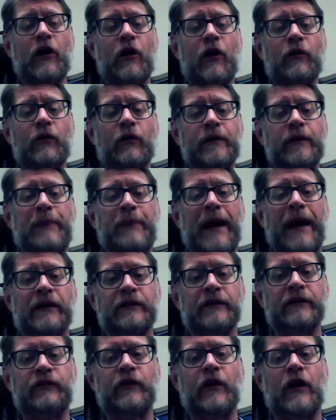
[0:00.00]
I called it
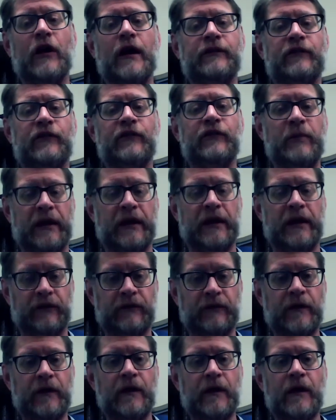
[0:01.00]
balancing on spit,
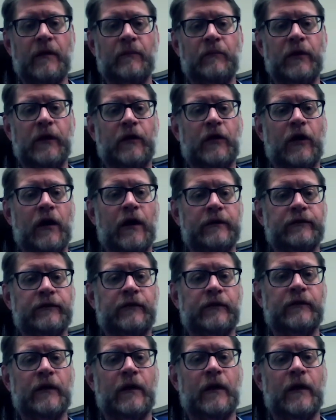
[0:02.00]

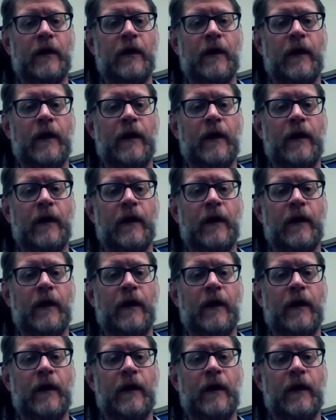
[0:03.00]
because